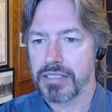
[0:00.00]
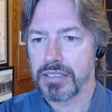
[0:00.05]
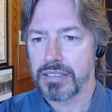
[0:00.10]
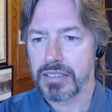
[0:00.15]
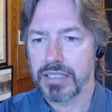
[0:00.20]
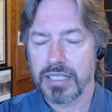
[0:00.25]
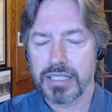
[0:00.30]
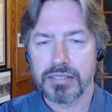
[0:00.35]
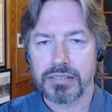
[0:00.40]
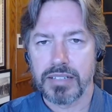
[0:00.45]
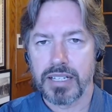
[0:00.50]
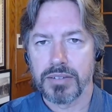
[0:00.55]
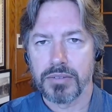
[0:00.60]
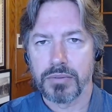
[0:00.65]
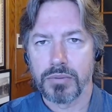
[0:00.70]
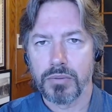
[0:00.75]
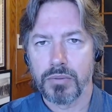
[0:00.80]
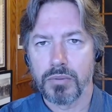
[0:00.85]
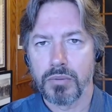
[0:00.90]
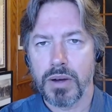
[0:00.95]

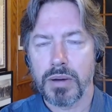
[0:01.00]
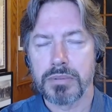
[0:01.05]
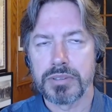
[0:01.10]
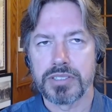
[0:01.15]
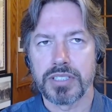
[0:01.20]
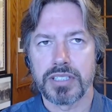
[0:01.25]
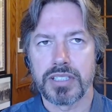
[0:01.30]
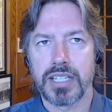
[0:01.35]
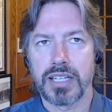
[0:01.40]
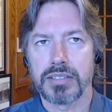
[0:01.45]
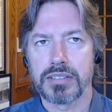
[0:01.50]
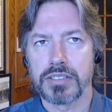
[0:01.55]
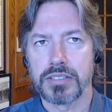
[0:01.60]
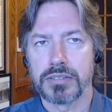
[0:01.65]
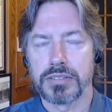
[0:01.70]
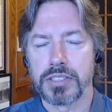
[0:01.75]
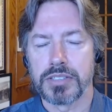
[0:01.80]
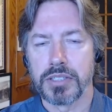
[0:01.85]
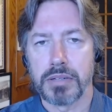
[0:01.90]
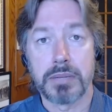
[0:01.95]
and what was it that
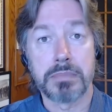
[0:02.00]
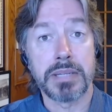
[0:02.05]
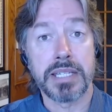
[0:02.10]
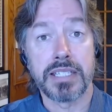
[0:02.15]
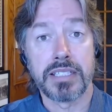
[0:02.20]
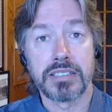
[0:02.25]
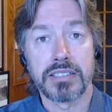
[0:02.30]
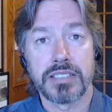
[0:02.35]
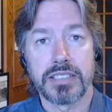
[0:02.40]
appealed